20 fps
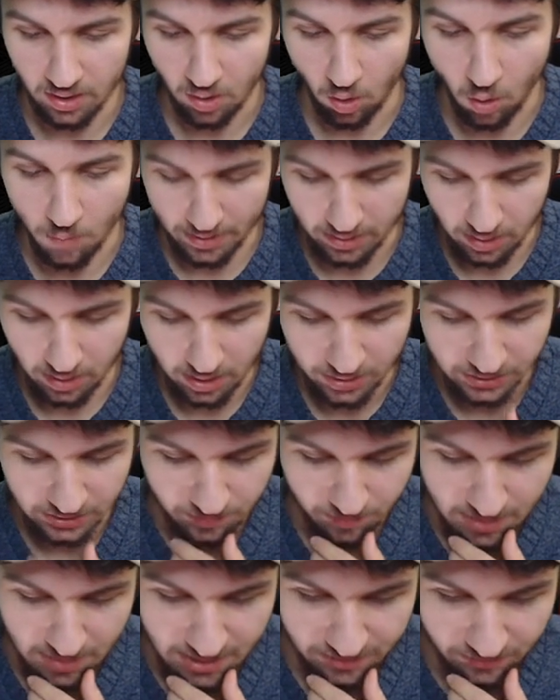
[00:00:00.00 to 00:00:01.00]
Oh my gosh, that's
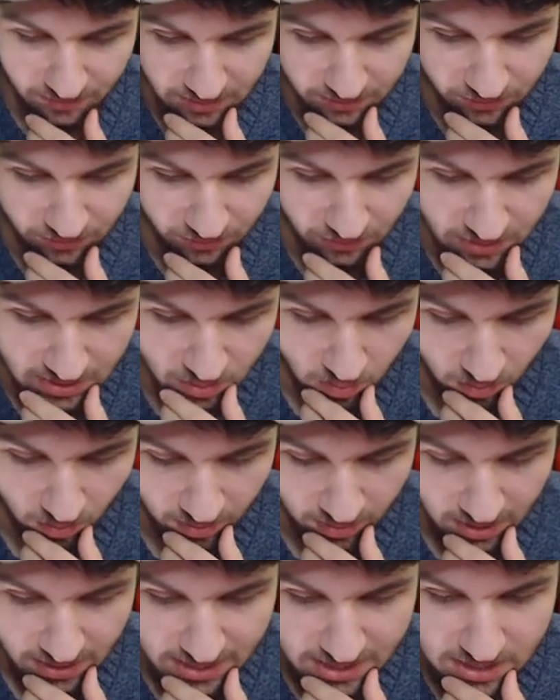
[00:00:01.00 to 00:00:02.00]
amazing. This is
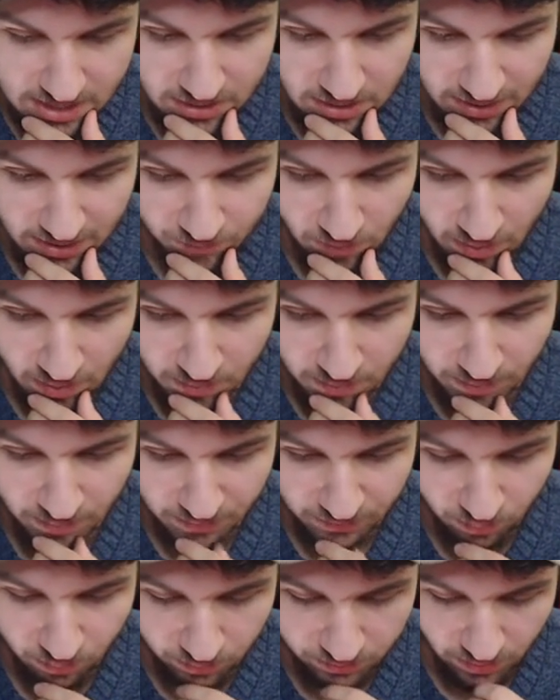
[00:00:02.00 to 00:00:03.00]
Igor. I remember
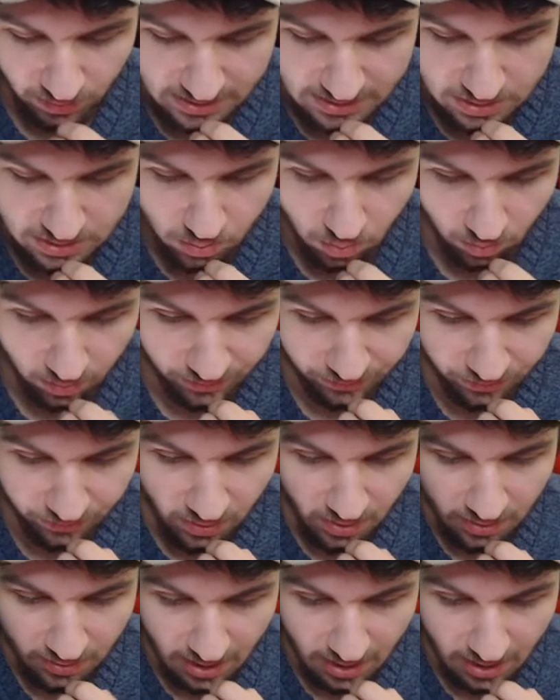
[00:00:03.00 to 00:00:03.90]
this was on Igor's